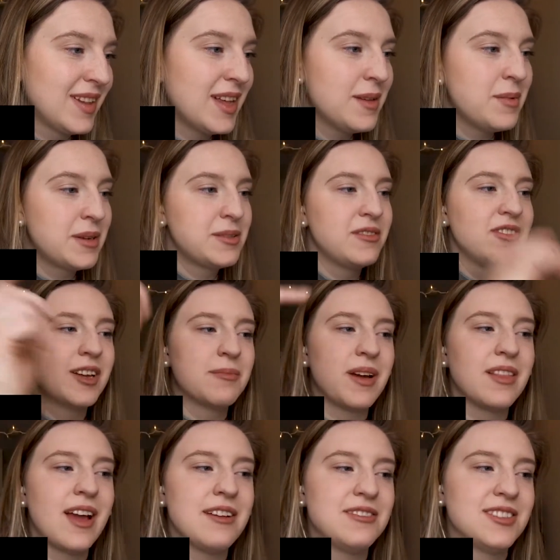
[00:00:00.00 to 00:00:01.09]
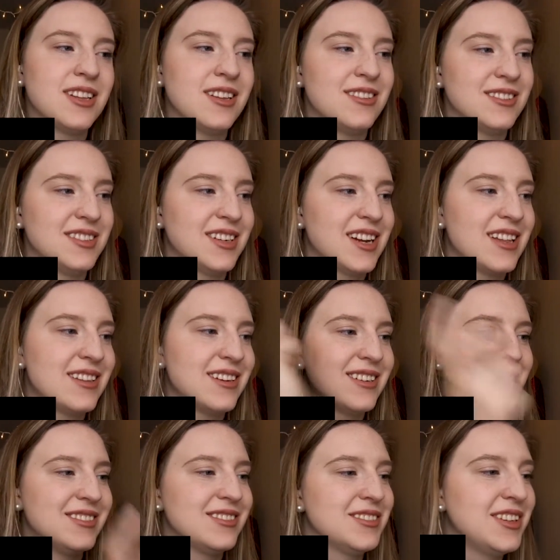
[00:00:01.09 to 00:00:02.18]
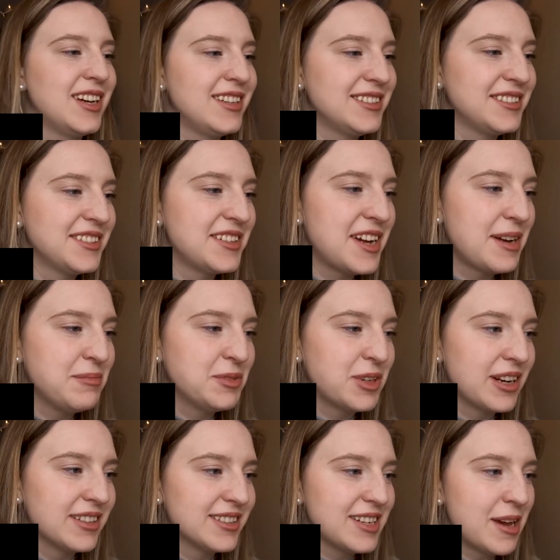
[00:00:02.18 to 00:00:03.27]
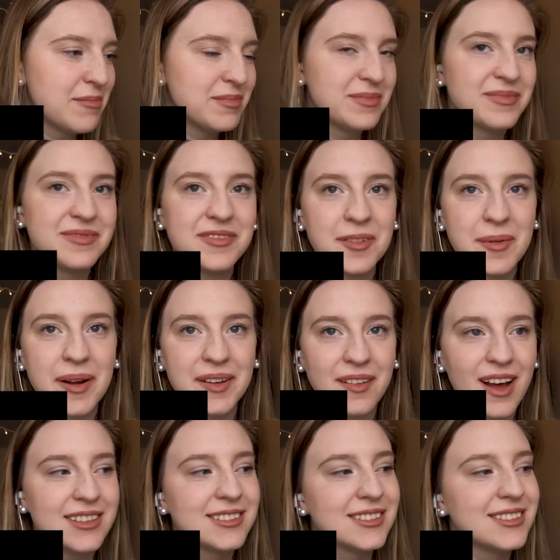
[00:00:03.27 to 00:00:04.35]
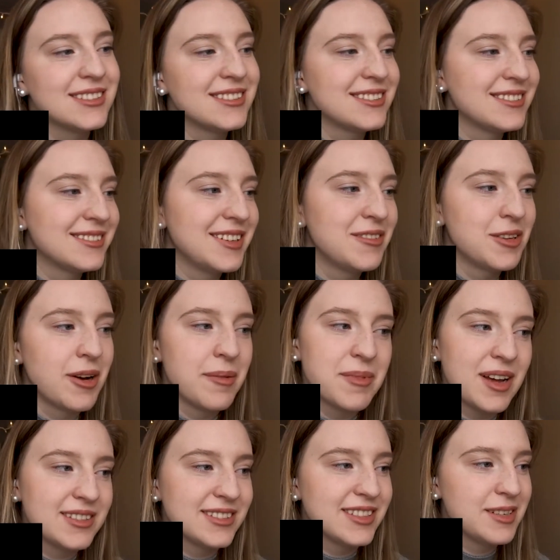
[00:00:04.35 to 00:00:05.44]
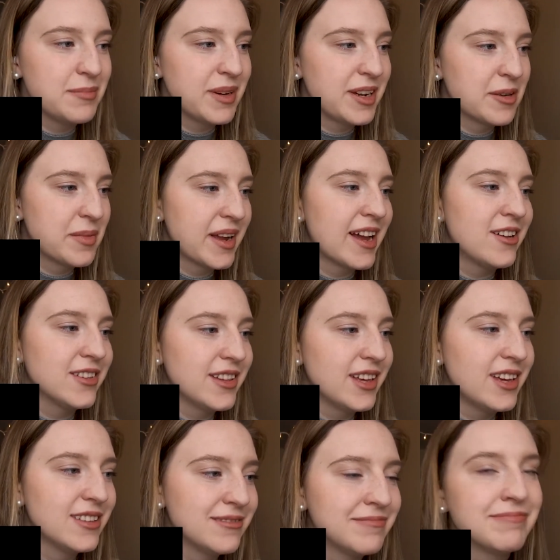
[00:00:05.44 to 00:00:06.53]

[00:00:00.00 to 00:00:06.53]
Makes me feel like my life's a little together when I'm dressed up for my classes, even though I'm not sleeping or being healthy.